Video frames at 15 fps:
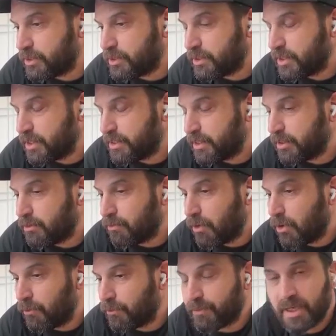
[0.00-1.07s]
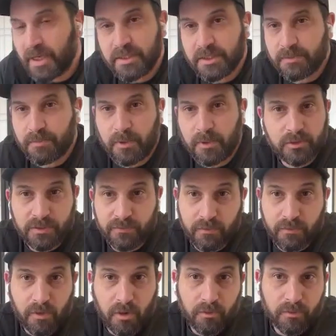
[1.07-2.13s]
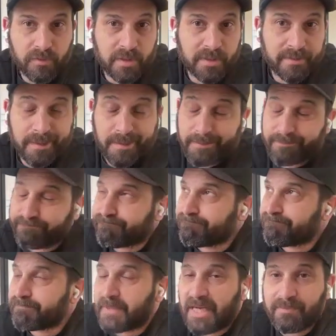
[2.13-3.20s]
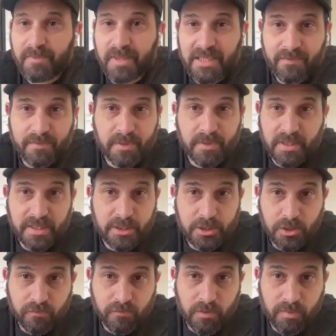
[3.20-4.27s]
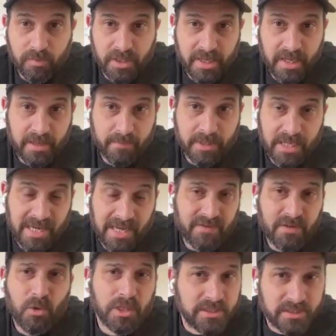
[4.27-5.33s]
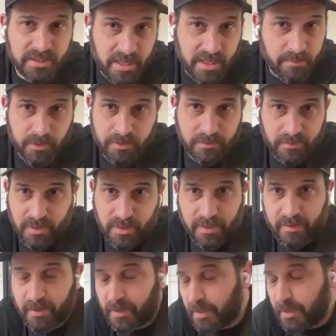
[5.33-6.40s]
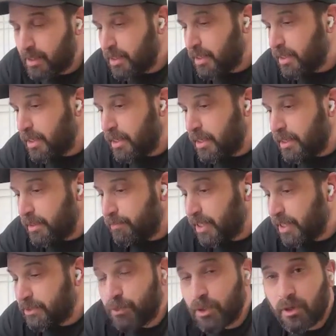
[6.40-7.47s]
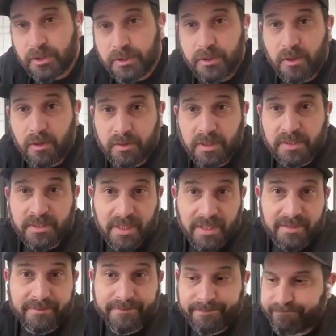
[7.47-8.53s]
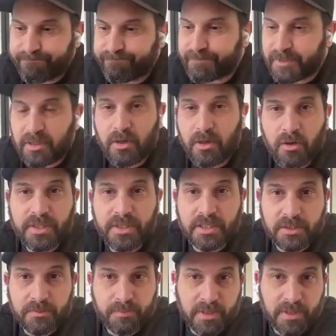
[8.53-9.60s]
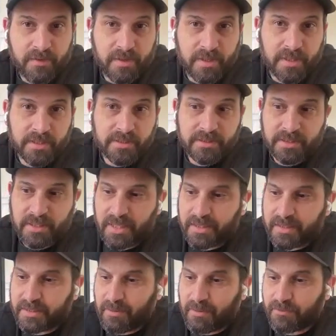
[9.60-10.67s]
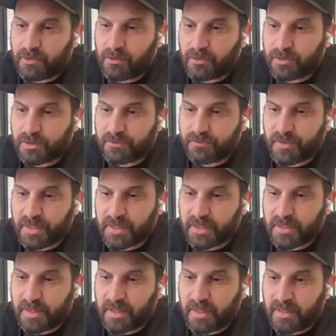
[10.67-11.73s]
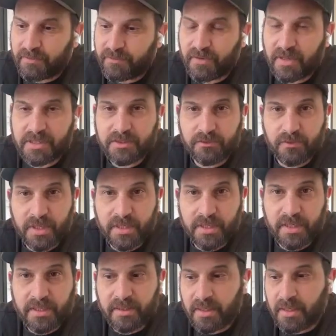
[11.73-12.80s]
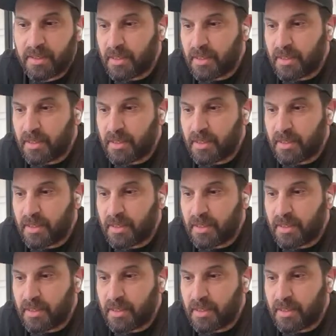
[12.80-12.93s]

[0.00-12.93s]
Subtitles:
see the growth, the explosive growth and the unbelievable reach of mobile gaming. Everyone is a gamer. But we also noticed that the current experience gets some of the users very frustrated.